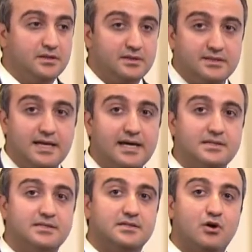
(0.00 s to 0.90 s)
the
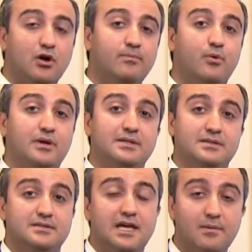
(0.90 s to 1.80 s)
tests all point to
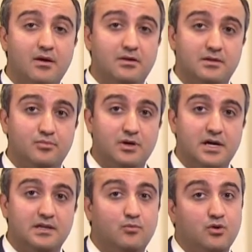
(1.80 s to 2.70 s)
the same area of the
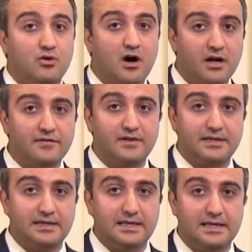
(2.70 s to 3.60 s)
brain, the more
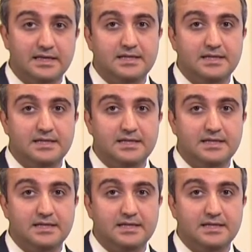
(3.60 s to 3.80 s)
confidently